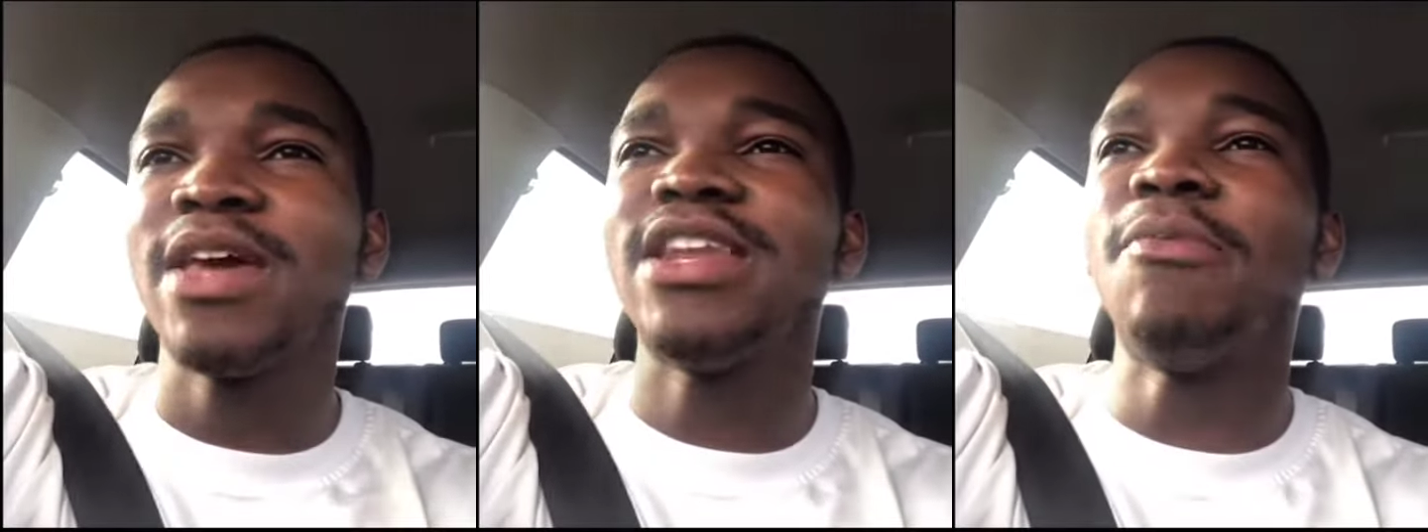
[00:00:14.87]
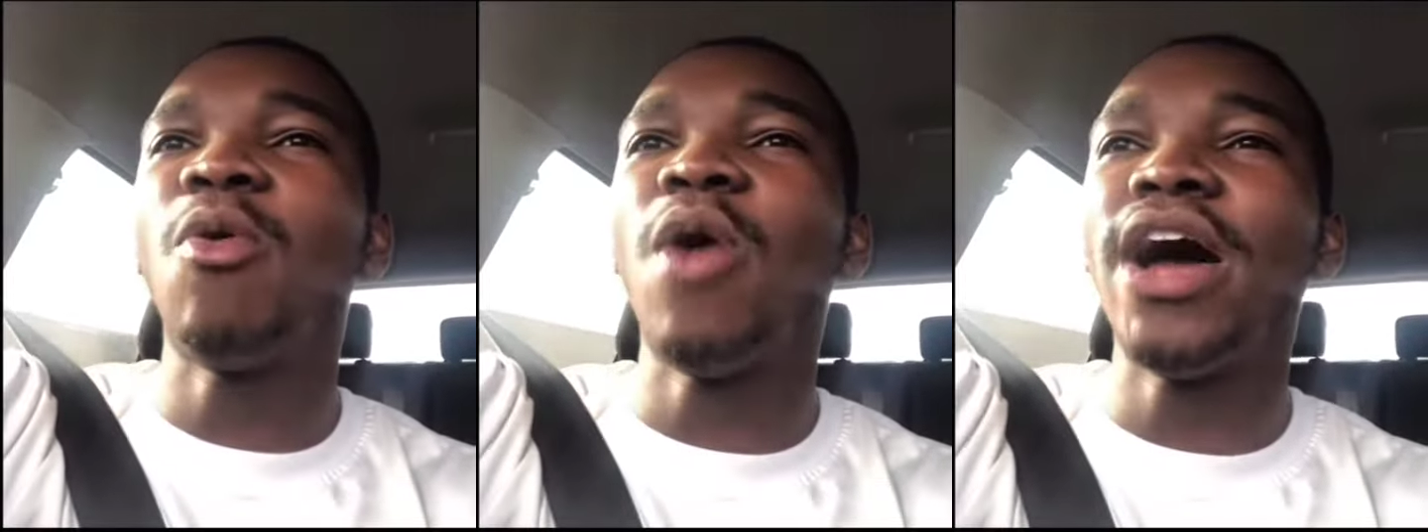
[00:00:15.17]

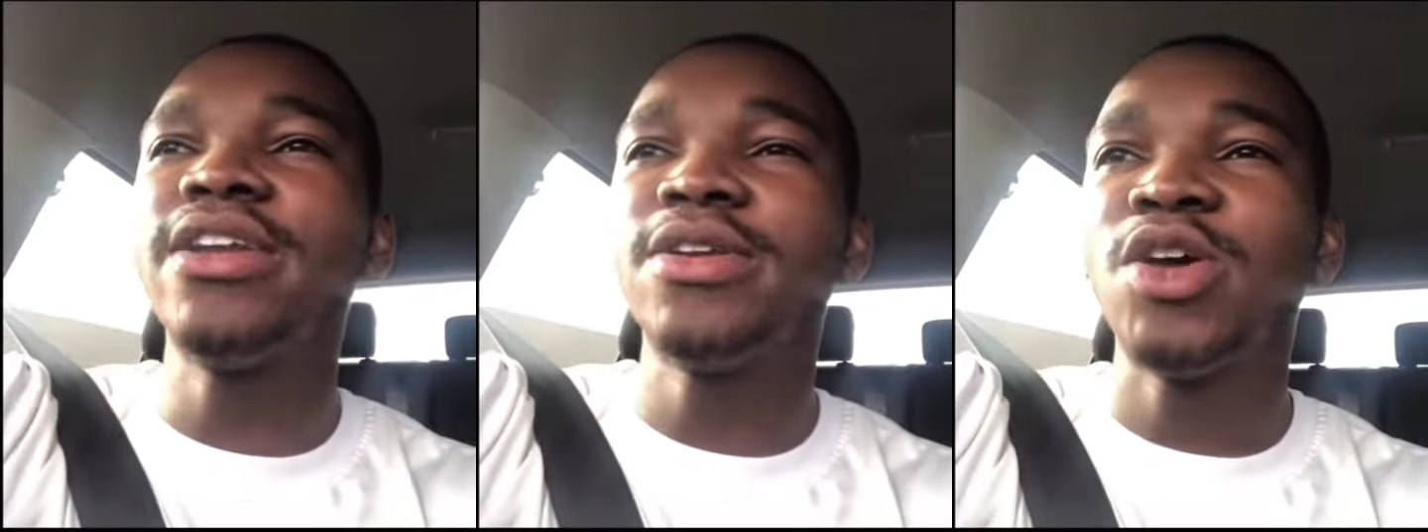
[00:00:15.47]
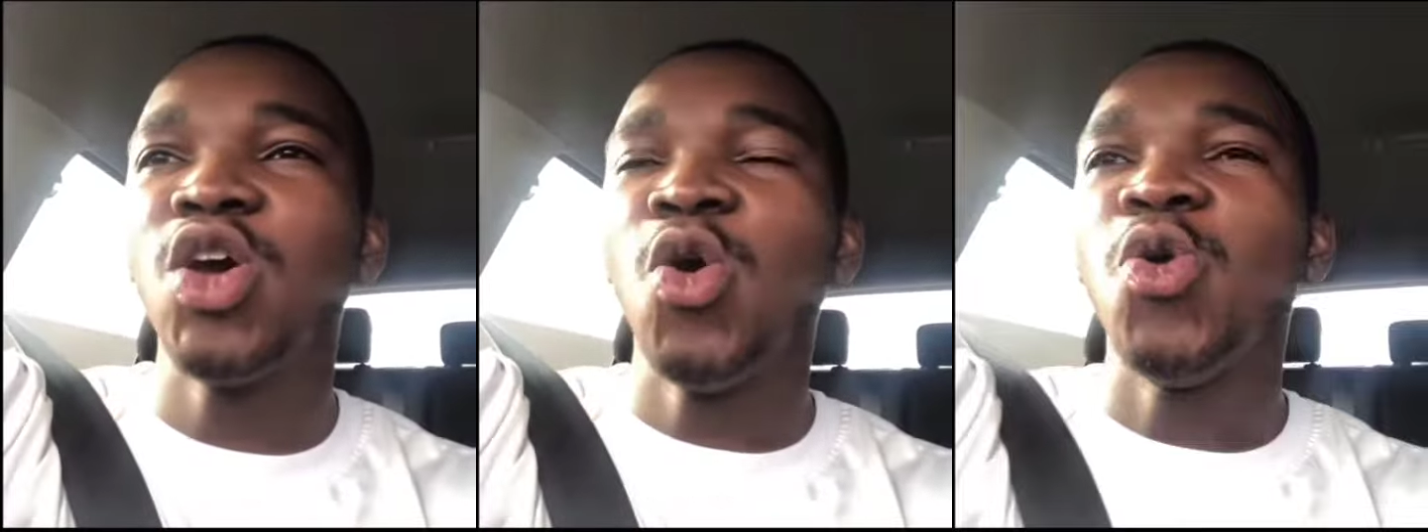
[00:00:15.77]
Number
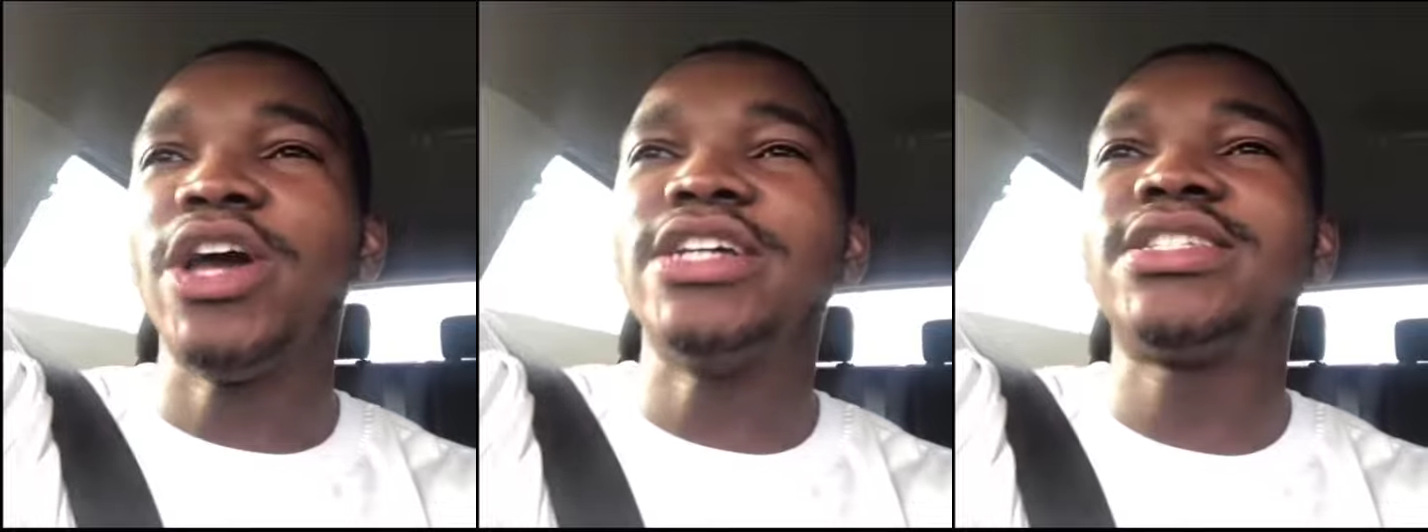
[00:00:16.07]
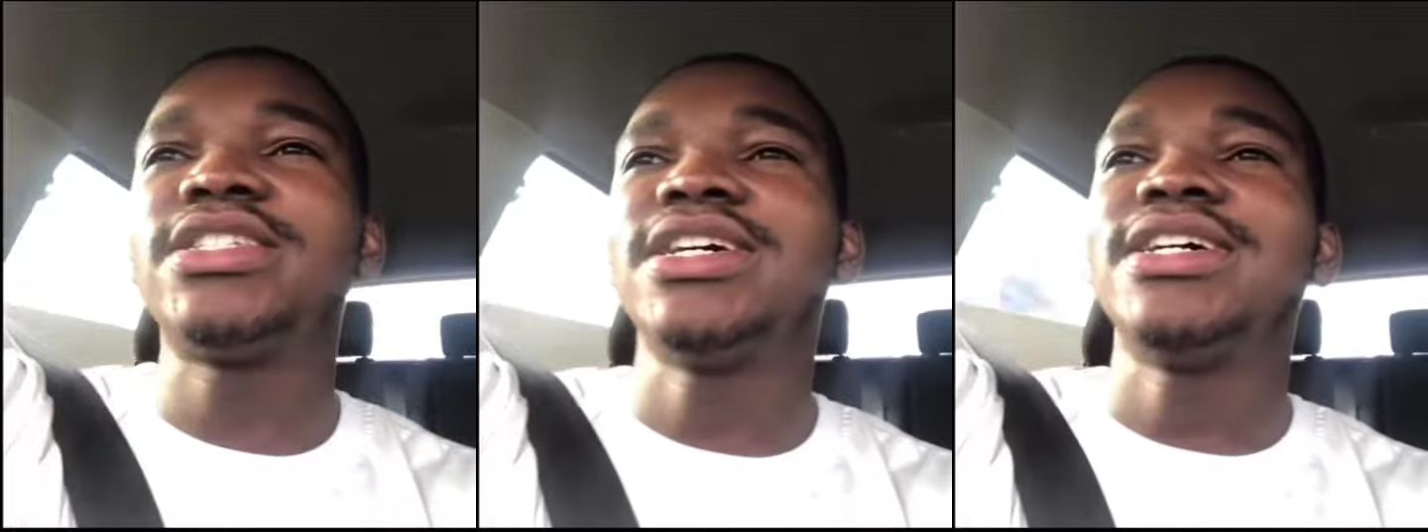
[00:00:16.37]
one,
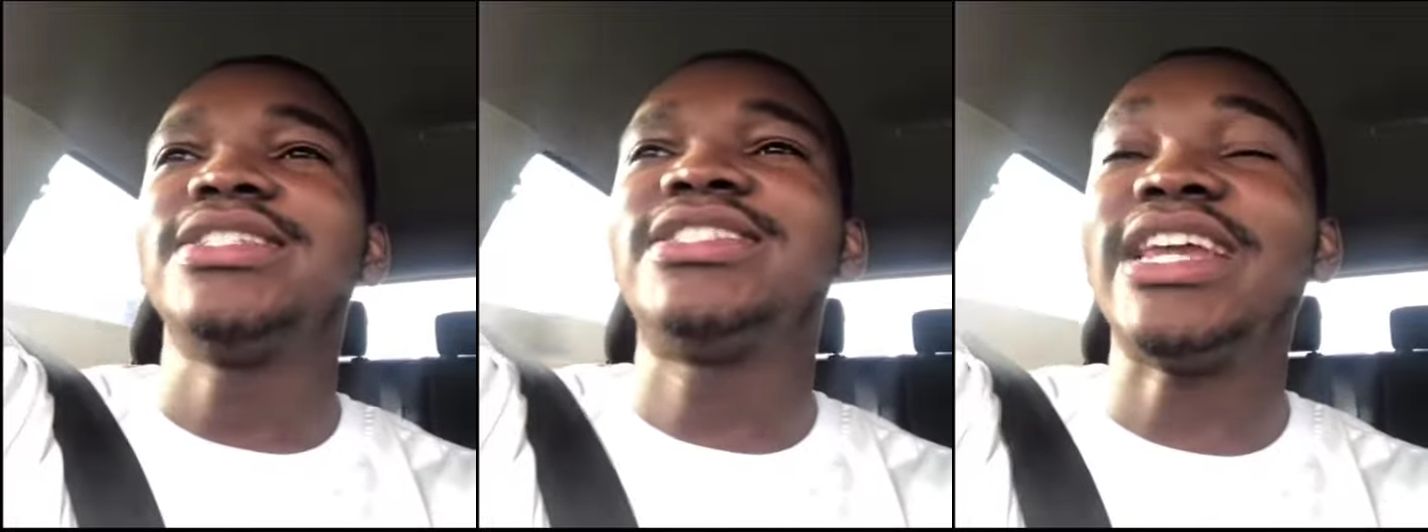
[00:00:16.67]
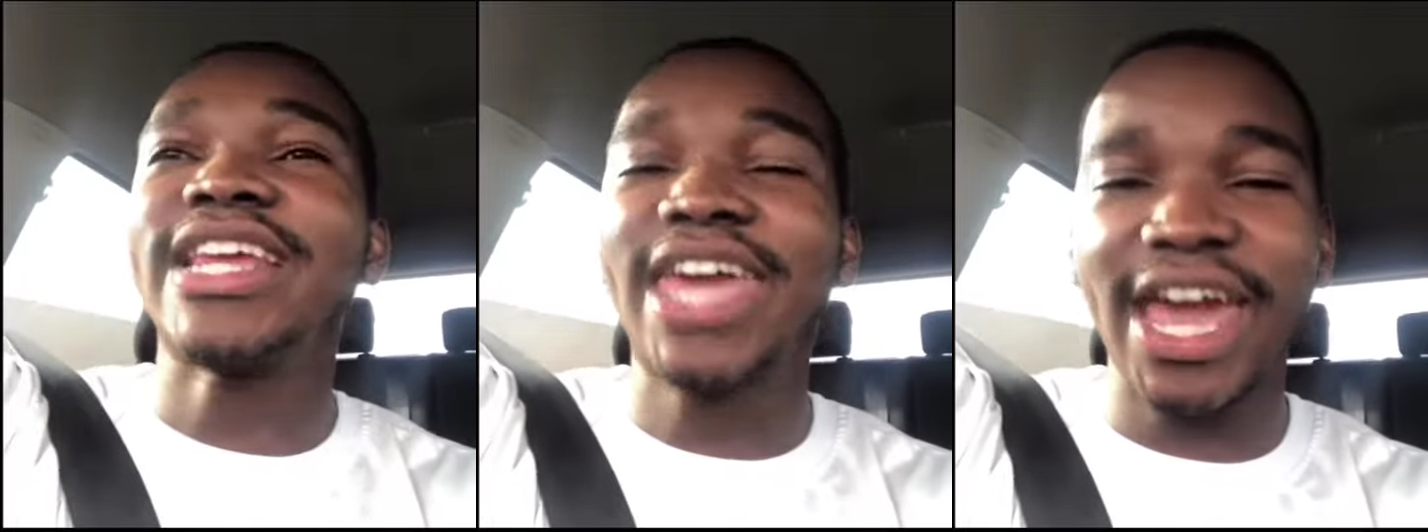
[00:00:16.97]
it's
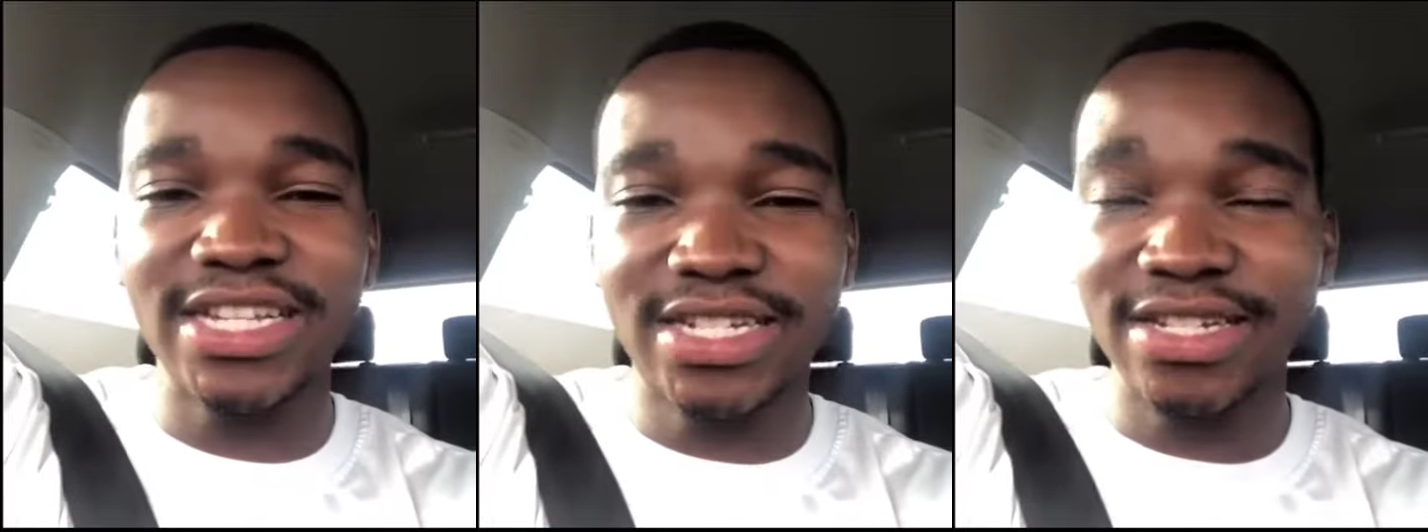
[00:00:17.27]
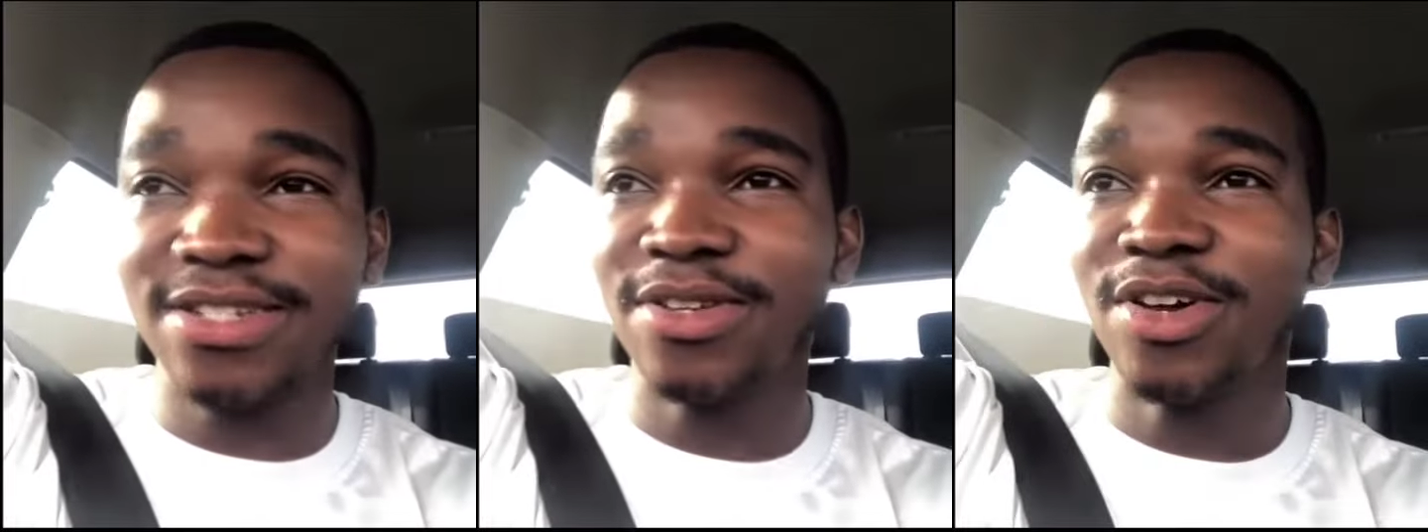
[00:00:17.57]
dedication,
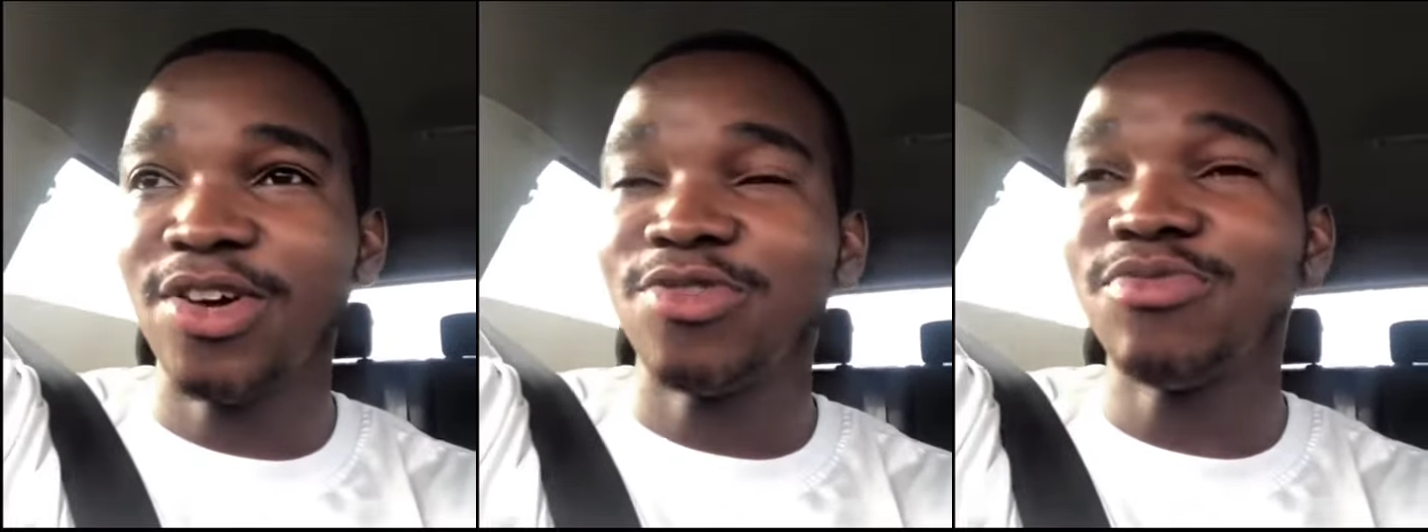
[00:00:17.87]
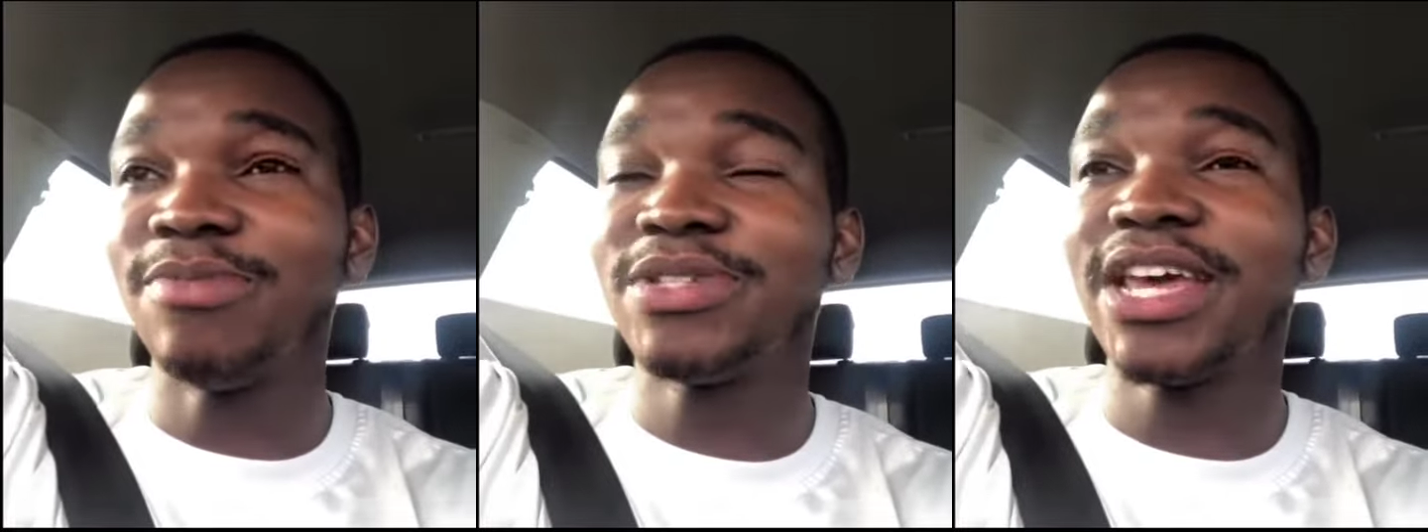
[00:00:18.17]
you know
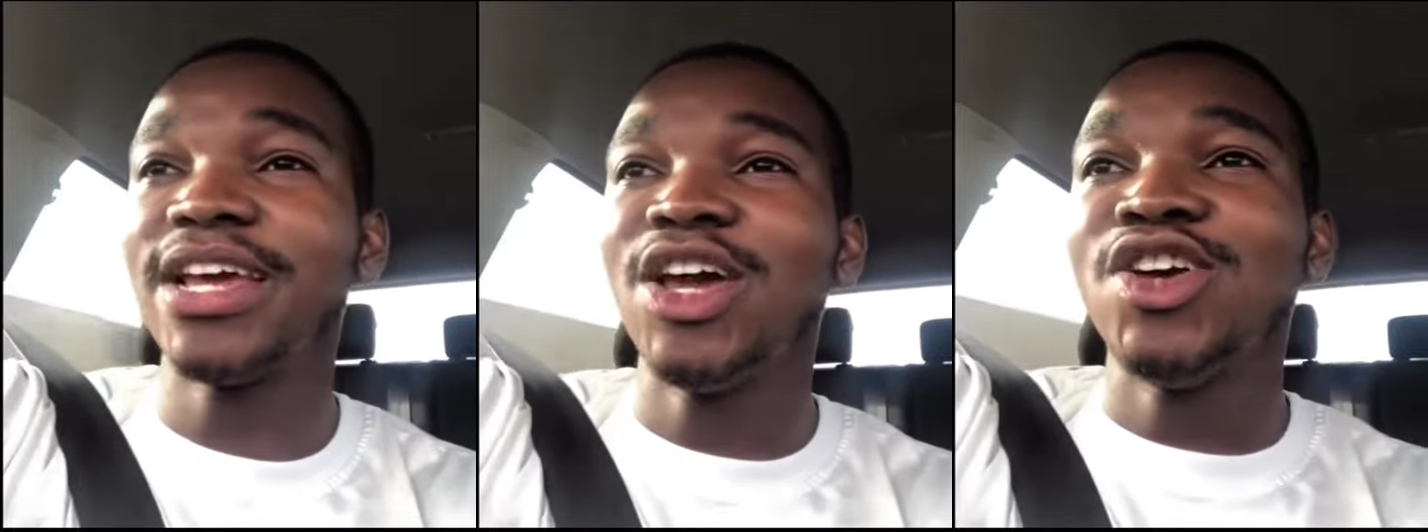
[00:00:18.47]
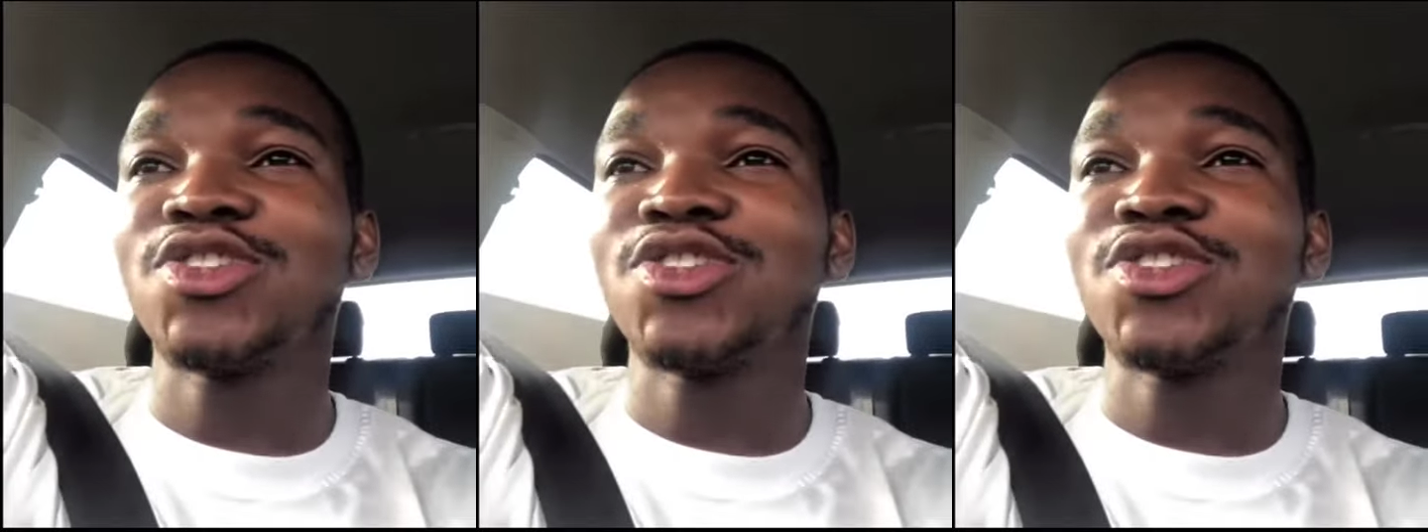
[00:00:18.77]
what I'm saying?